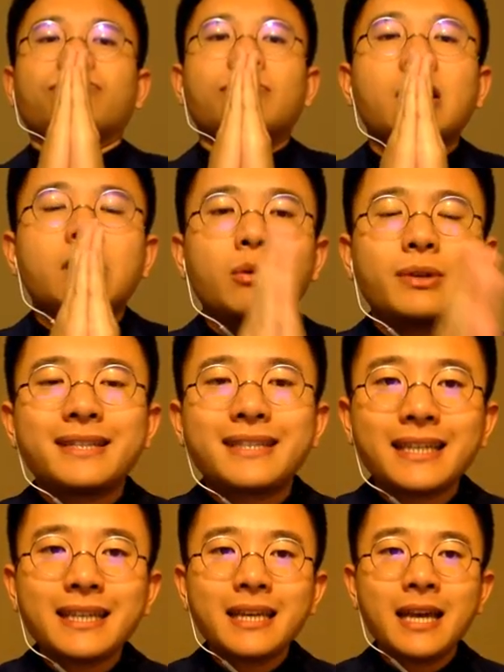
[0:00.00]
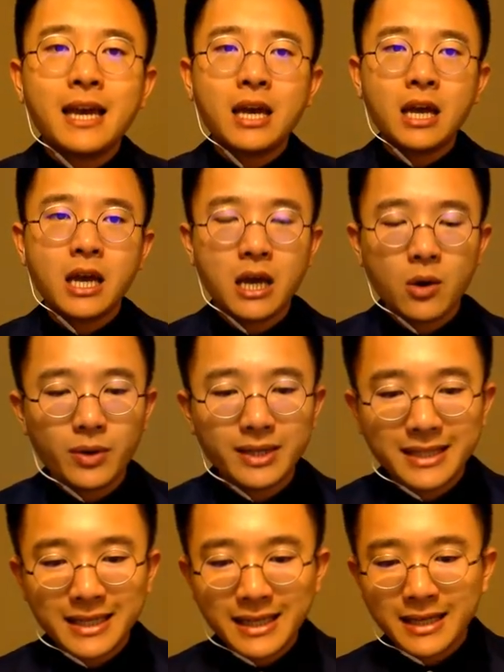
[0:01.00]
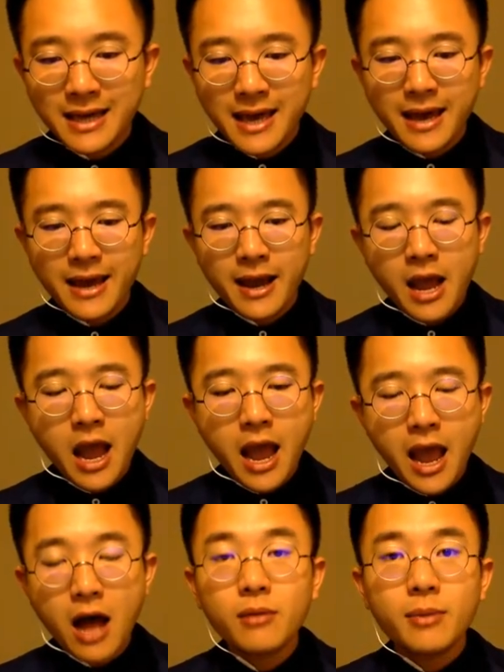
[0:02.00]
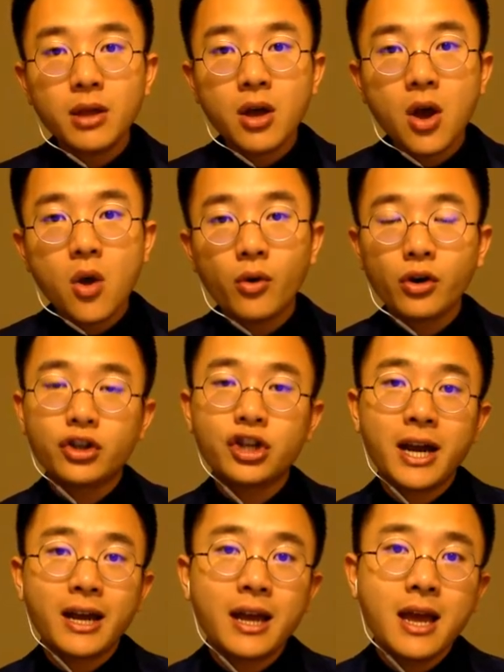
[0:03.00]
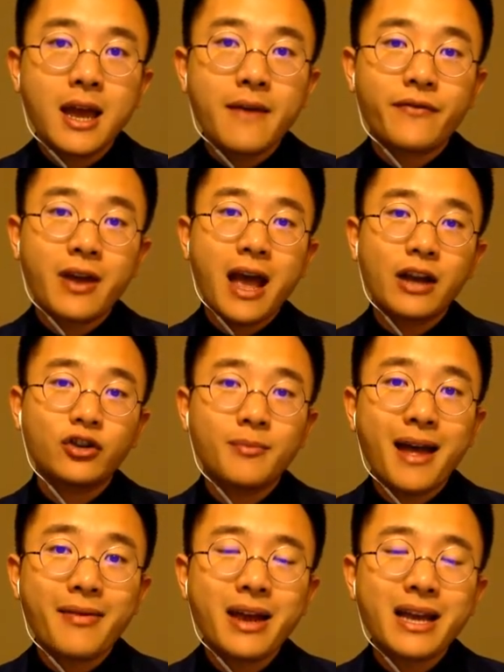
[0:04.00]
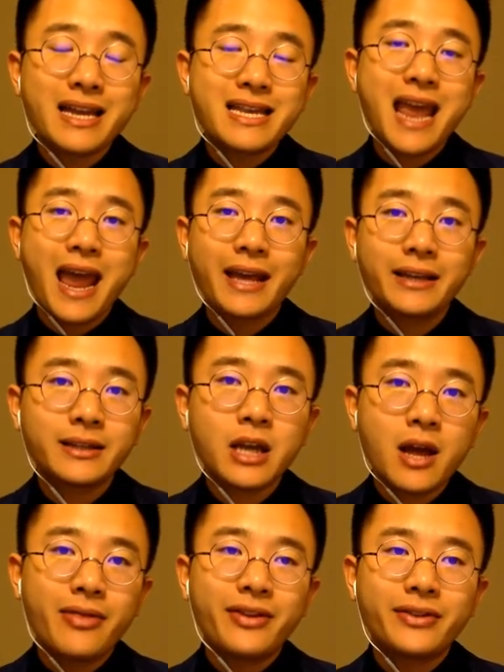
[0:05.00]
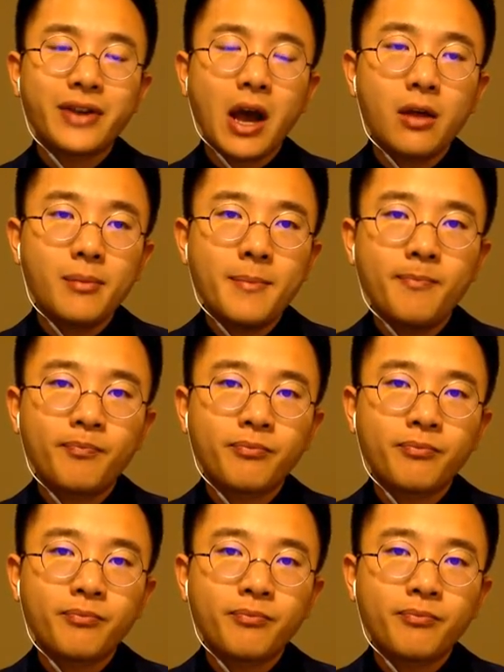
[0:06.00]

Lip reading: so we see a element. We're going to check if the hash map contains this element.